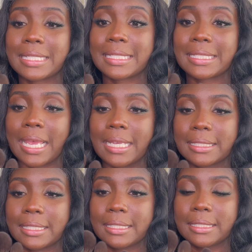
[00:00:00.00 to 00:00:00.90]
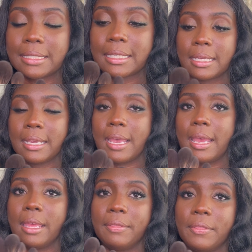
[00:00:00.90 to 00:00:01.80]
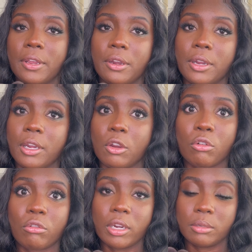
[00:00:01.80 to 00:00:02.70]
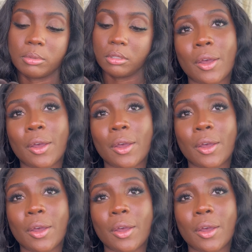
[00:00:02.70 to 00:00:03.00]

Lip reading: sizes and they're incredible.